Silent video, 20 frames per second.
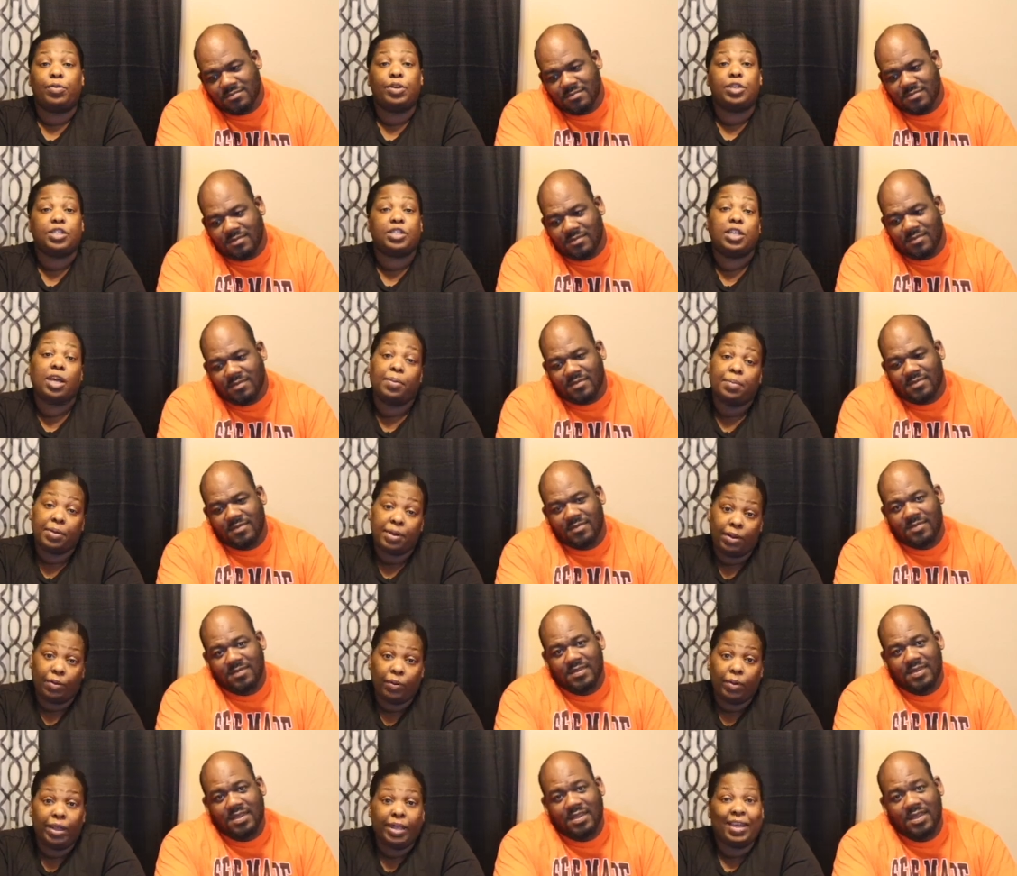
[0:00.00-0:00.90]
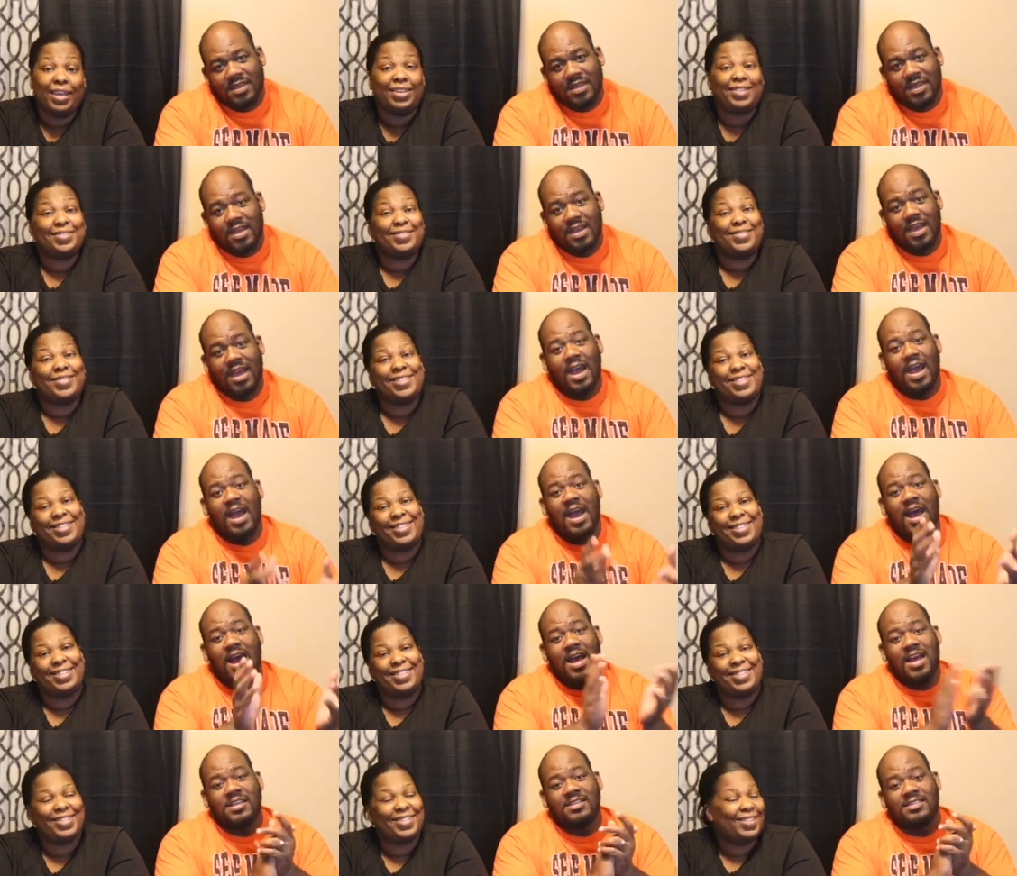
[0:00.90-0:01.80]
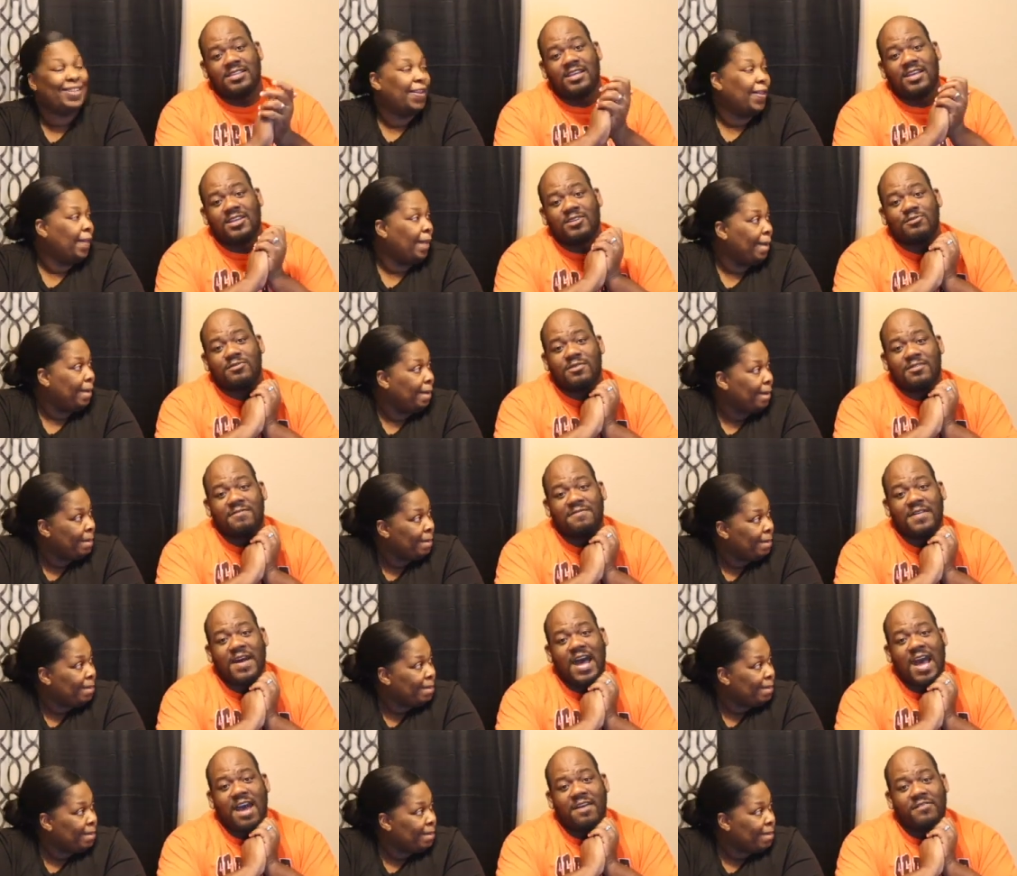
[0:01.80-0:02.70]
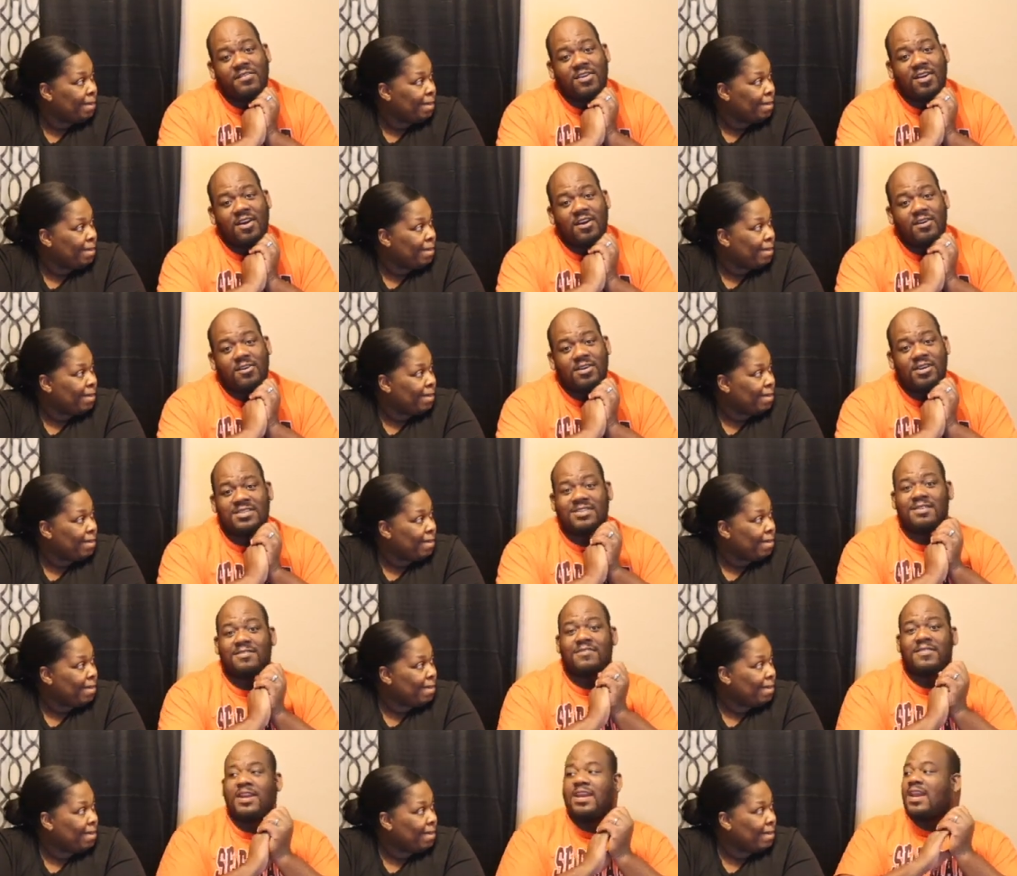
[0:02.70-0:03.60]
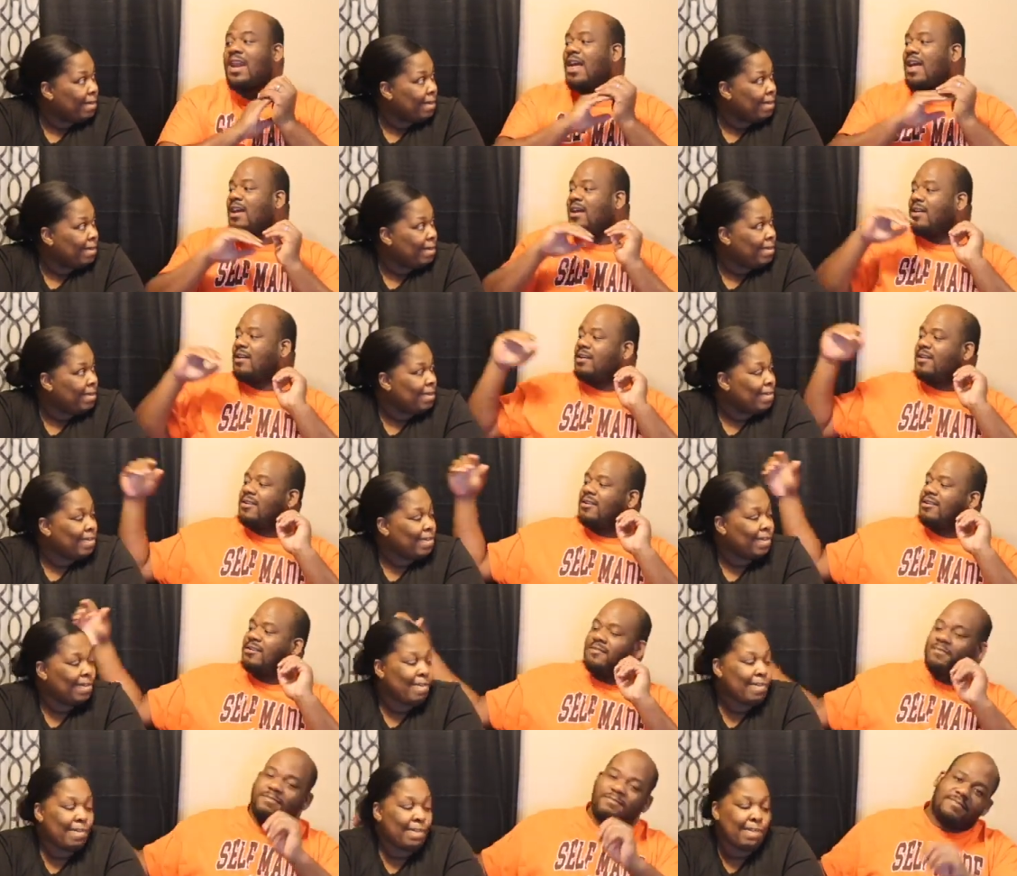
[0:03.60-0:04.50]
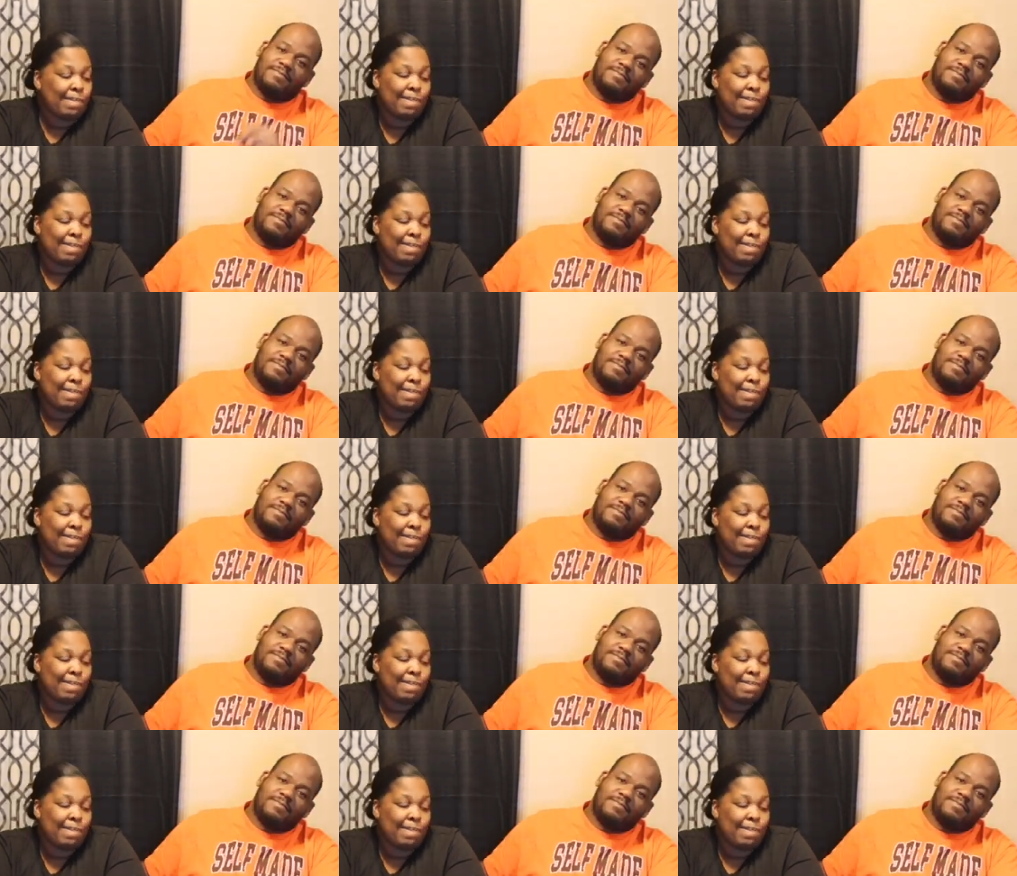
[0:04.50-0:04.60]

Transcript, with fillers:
Speaker 1: question. I'm going to let Wayne answer it.
Speaker 2: I see us with a 5-year-old because I'm going to knock her up.